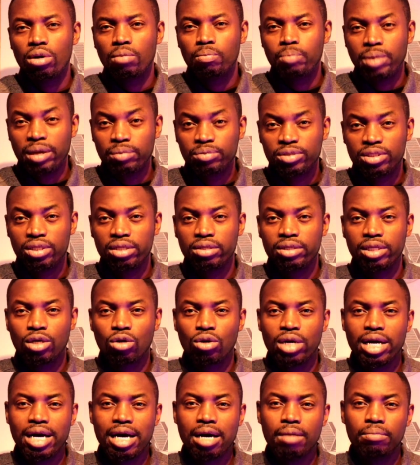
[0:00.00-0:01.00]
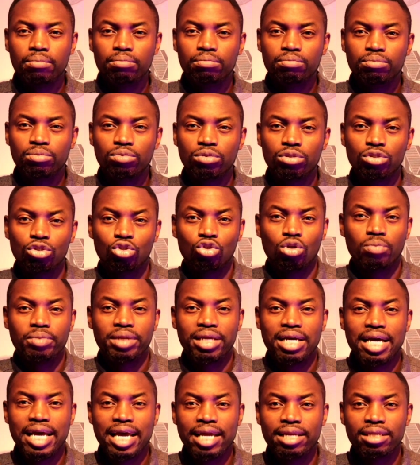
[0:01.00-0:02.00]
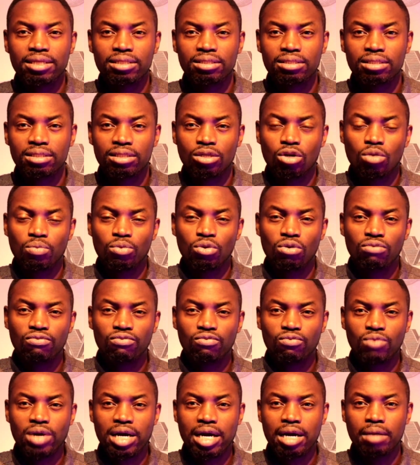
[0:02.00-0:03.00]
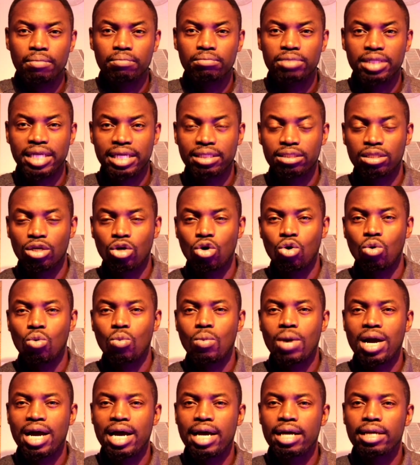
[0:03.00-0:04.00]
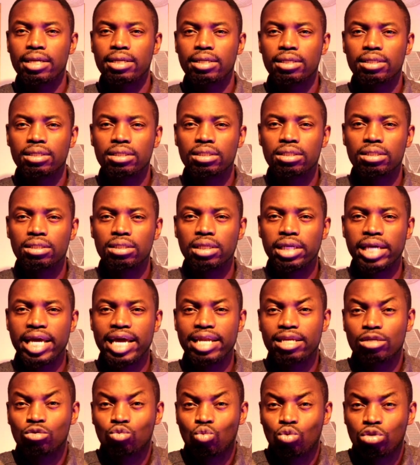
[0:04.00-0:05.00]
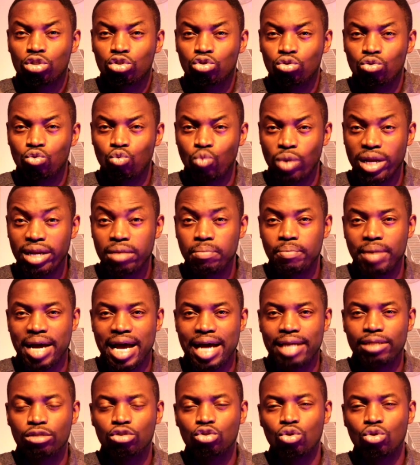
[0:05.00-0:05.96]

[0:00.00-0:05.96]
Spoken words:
Pepsi dropped their earnings a couple of days ago, and the earnings was really bad.